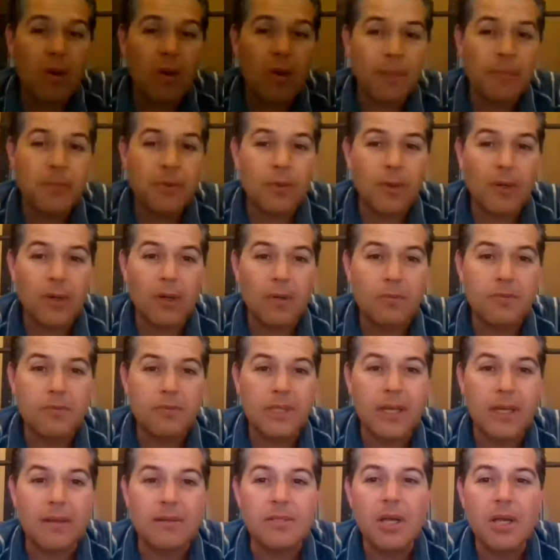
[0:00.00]
come to our
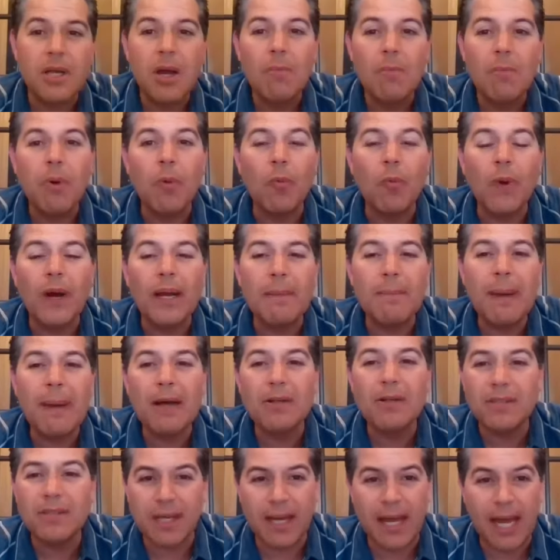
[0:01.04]
hotels, but what
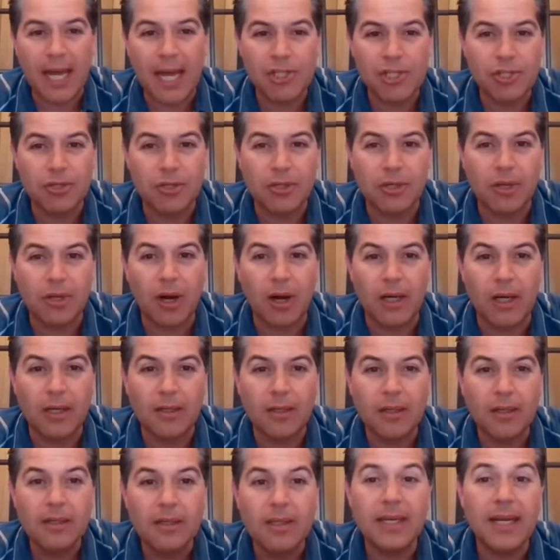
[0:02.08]
about the National Guard?
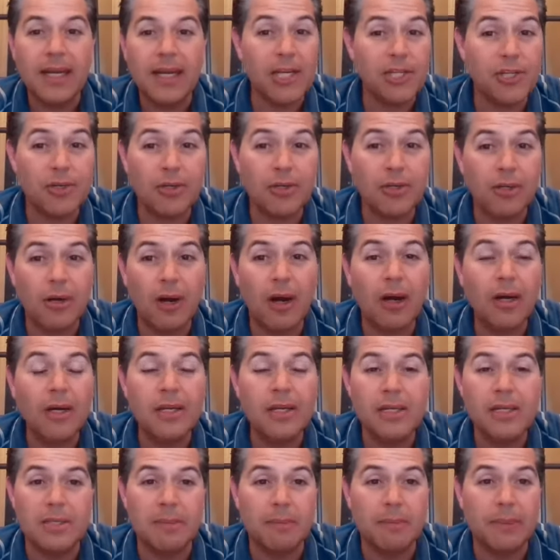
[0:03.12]
The National Guard
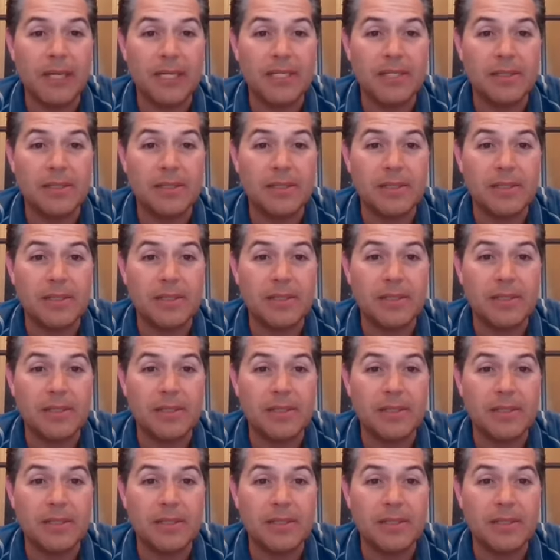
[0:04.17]
needs a place to stay.
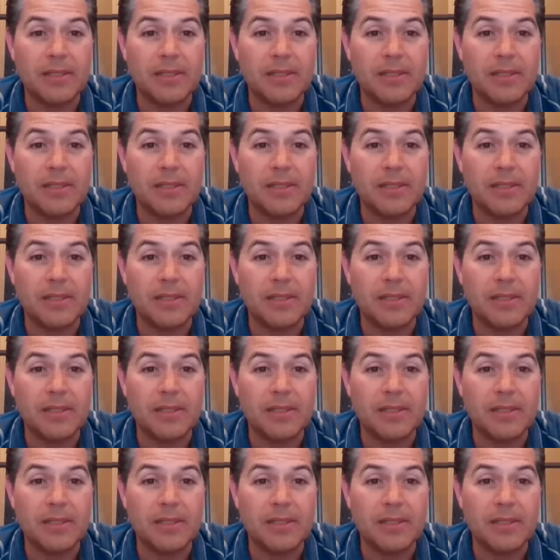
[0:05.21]
So